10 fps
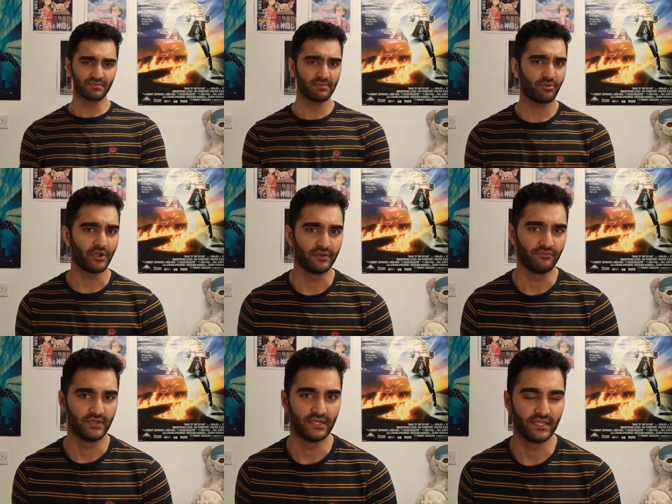my point,
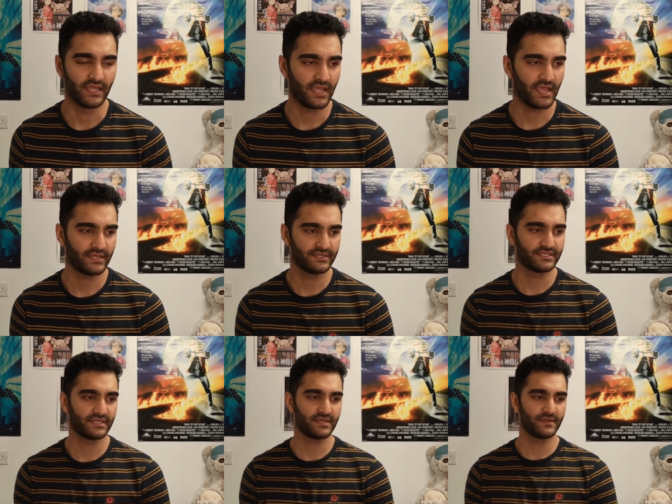really. And
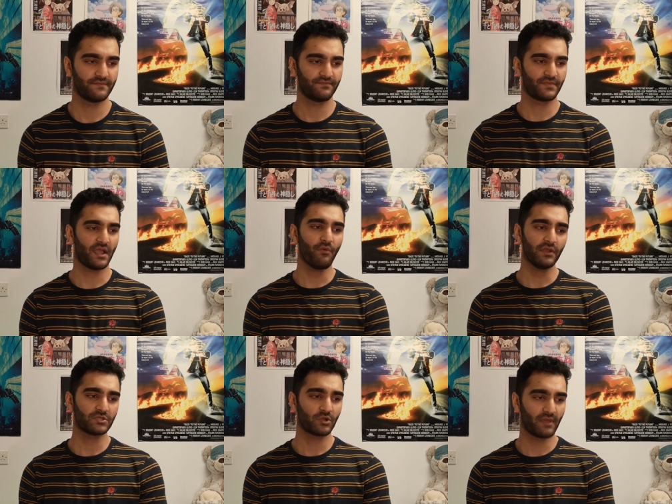um, I
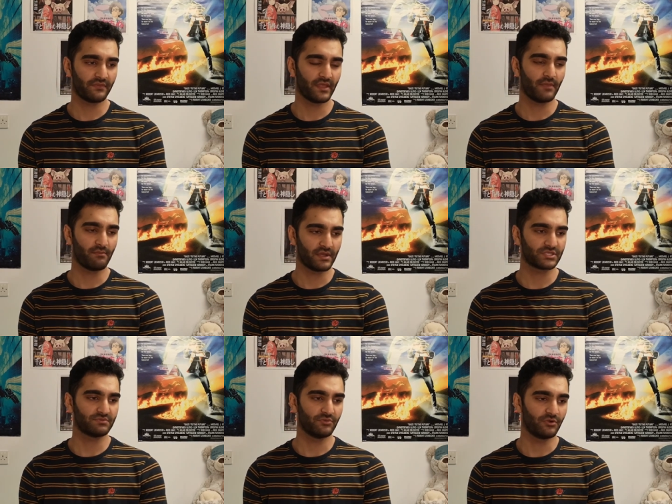want to talk about that
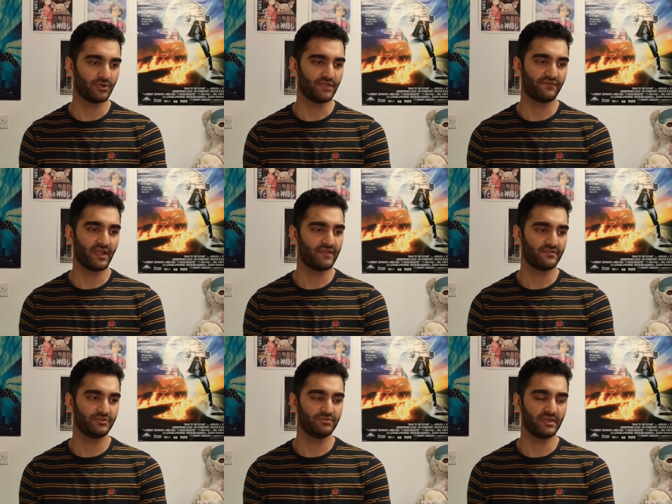much more if I ever
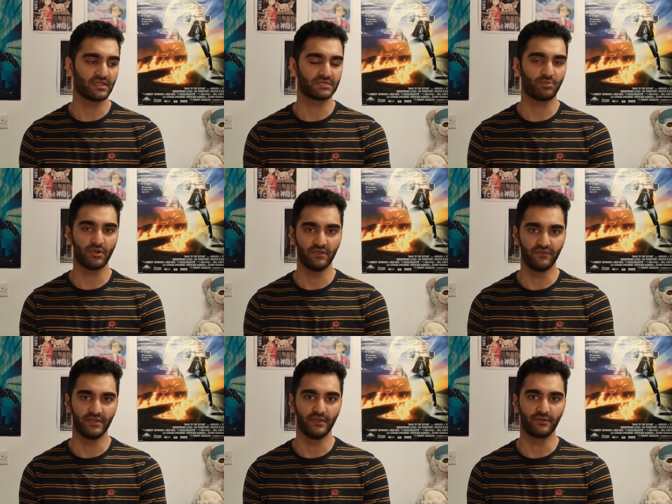do make a spoiler
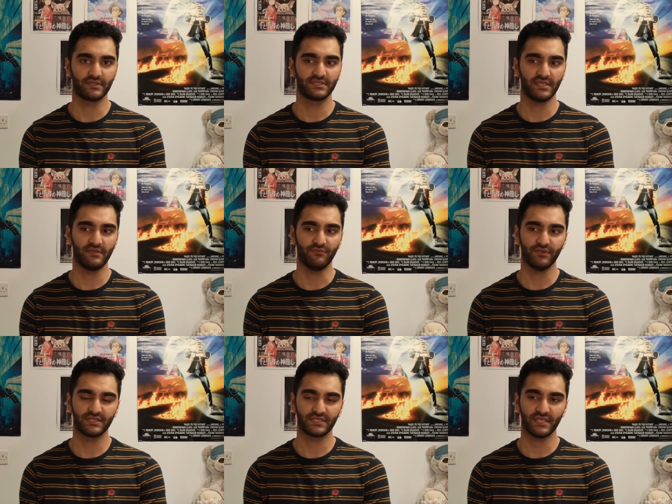video because it
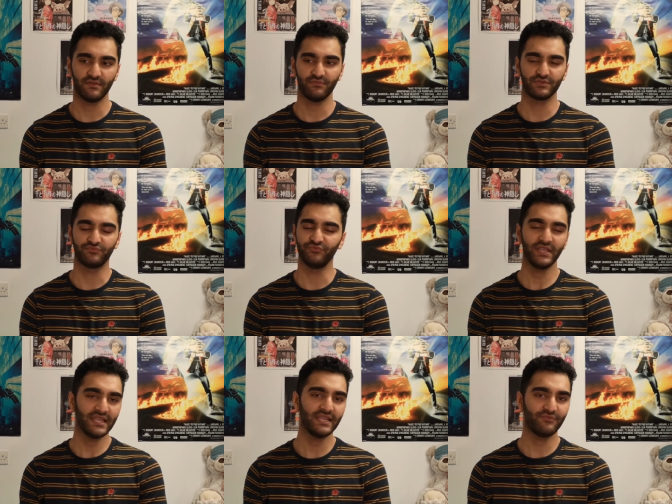was it was
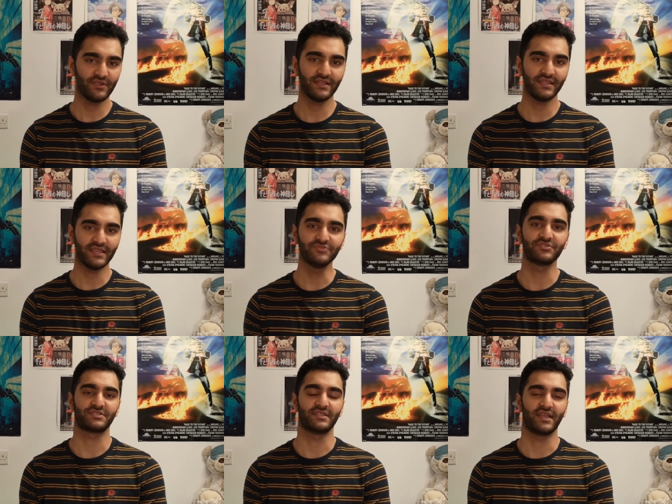really really
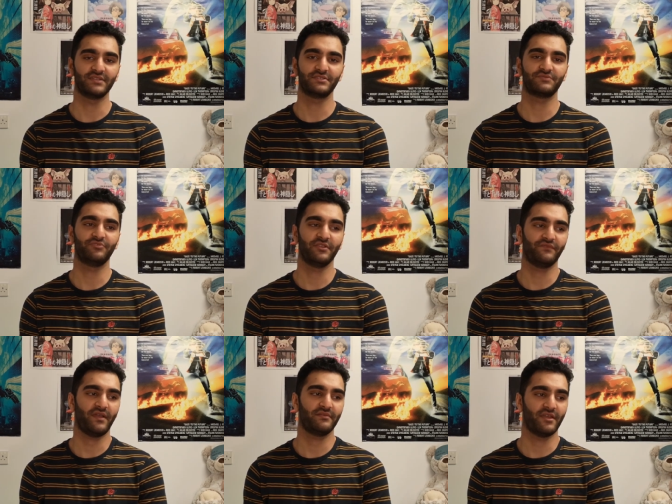interesting. I just really
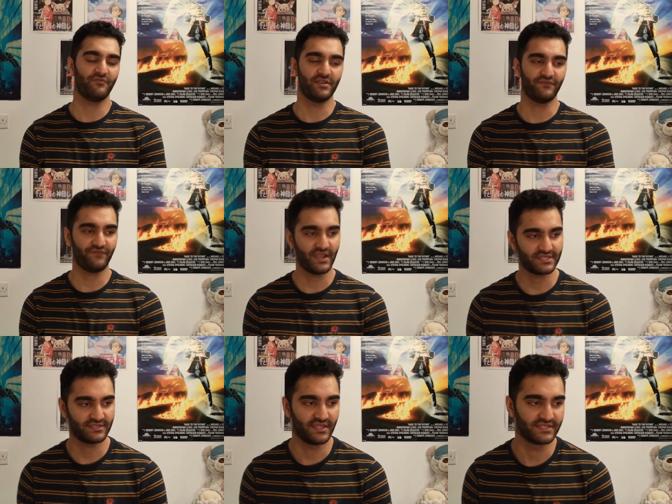found that really
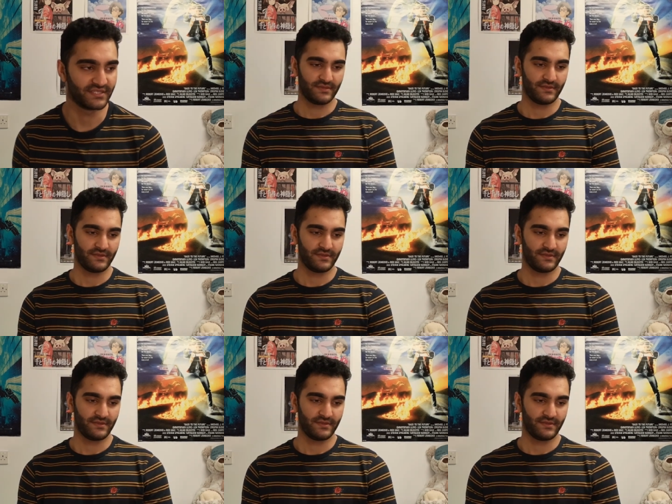fascinating.